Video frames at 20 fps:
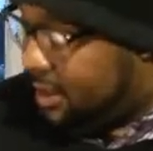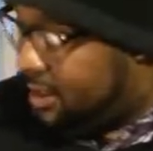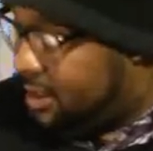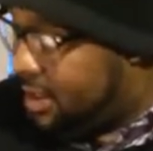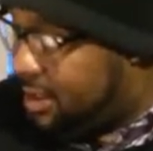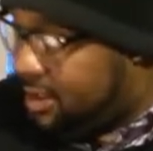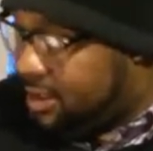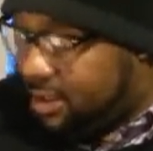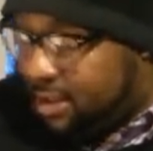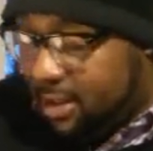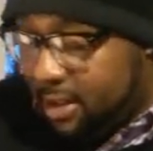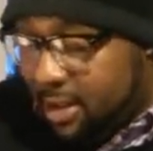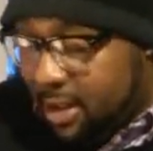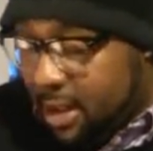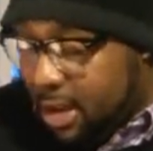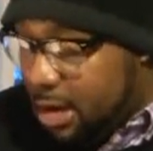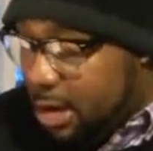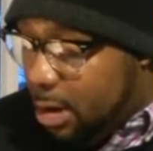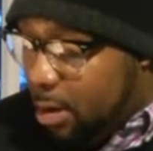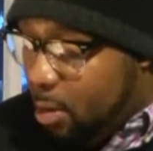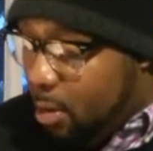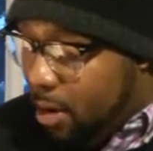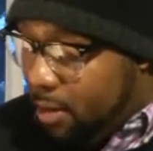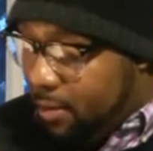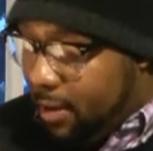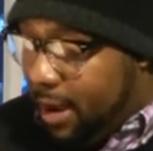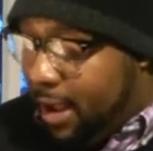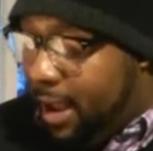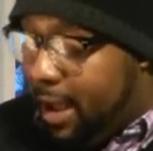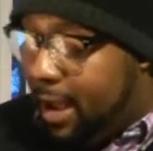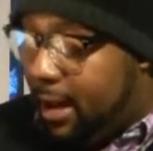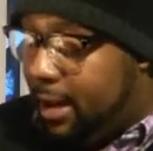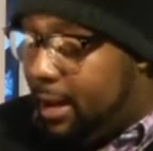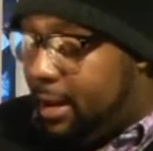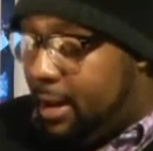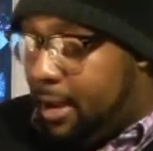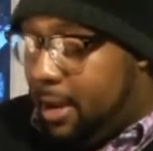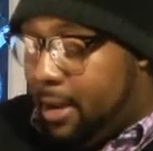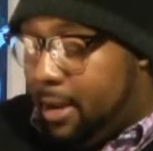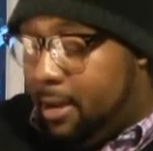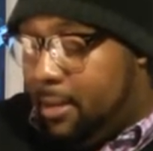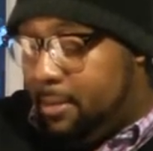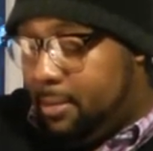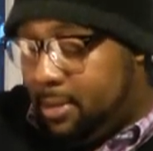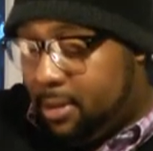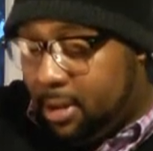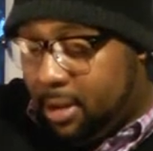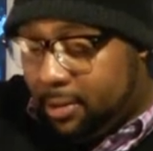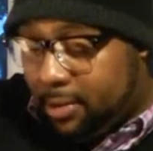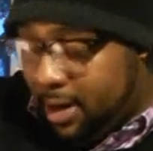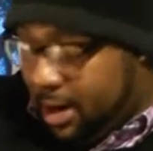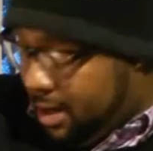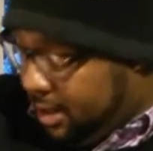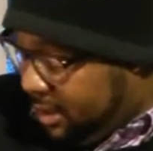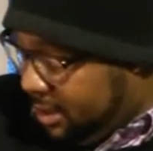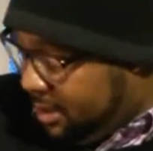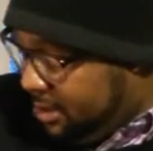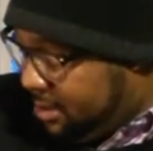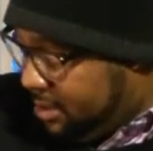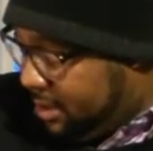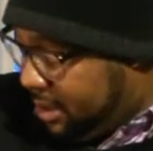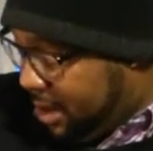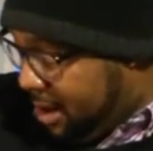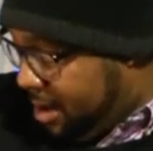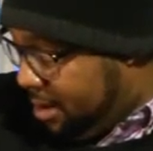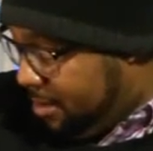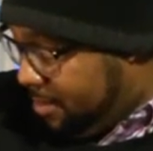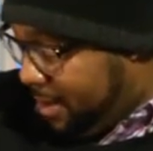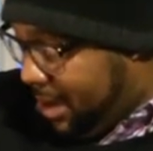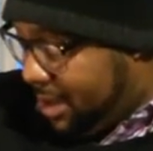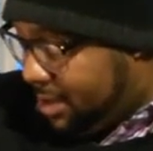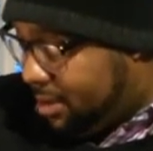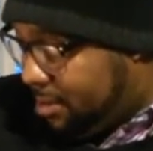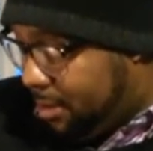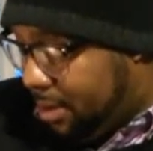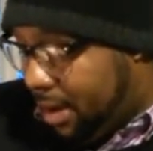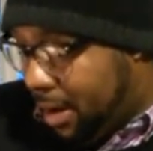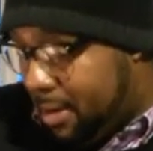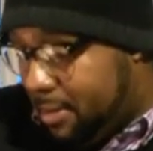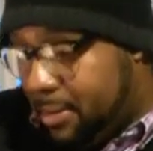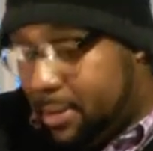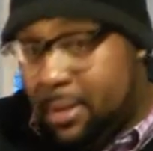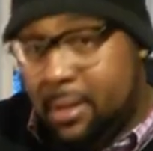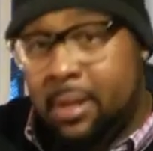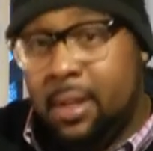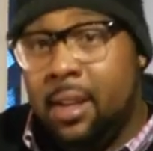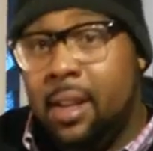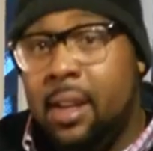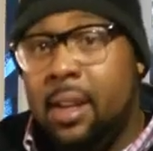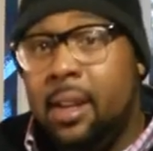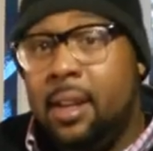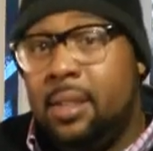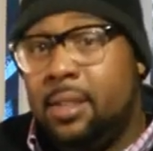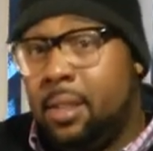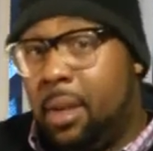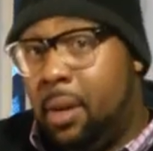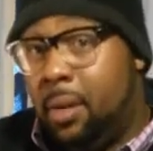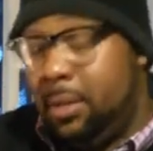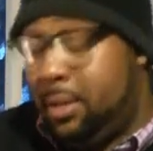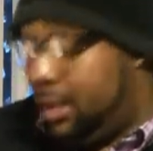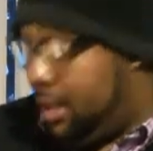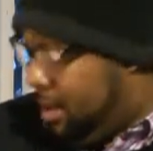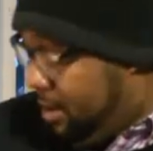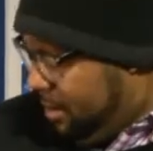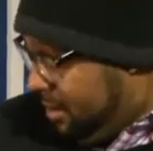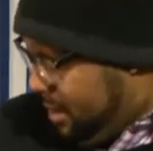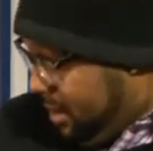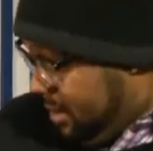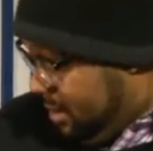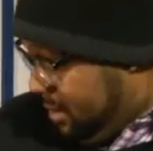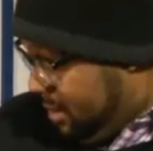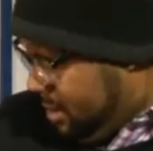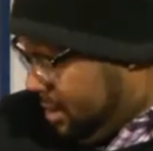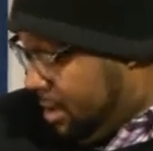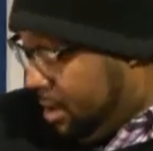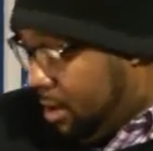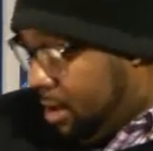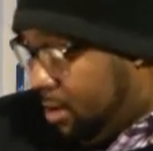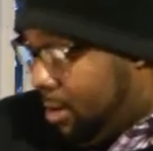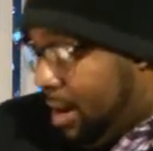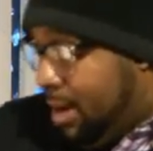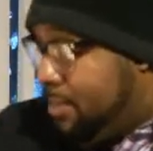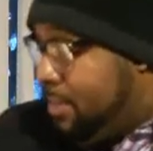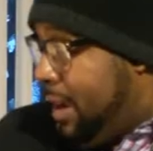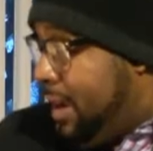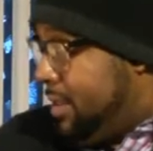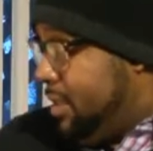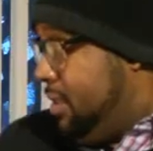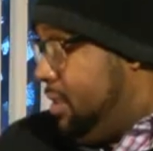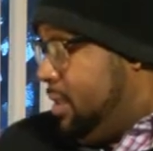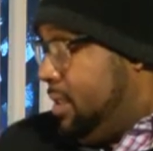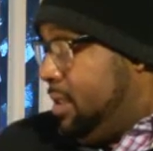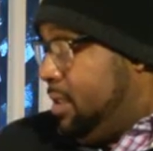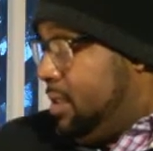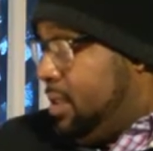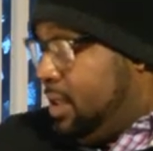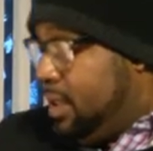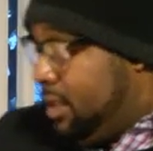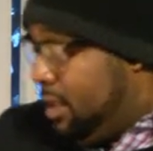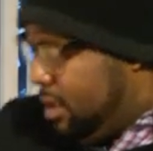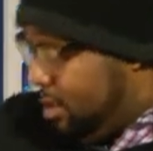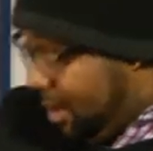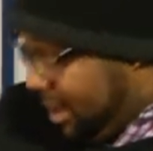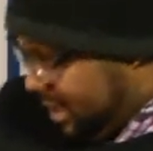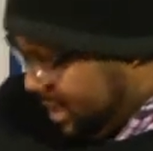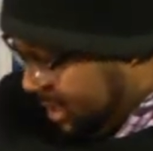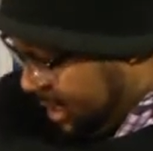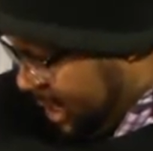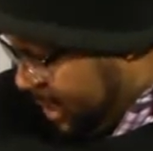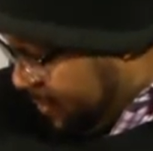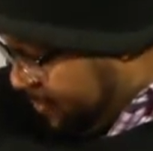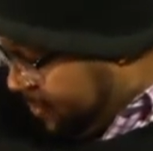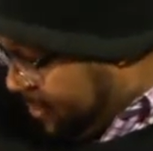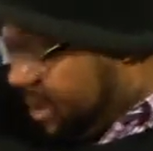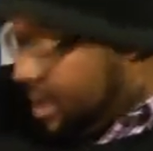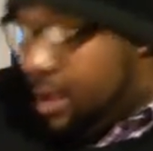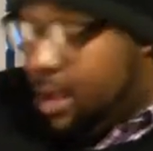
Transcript: condition. Whoever had it took very good care of the bass or whatever. So, it's a great bass. It's in great shape.